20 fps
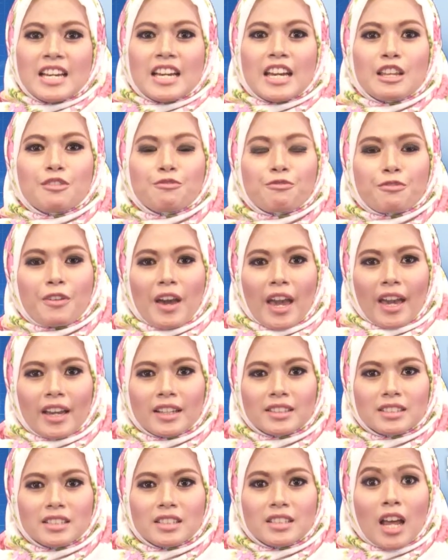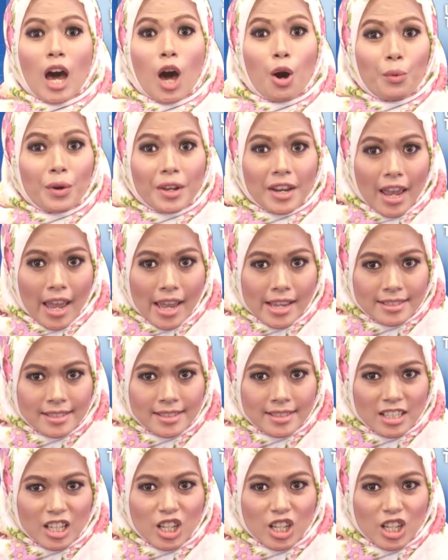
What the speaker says: In fact, nowadays,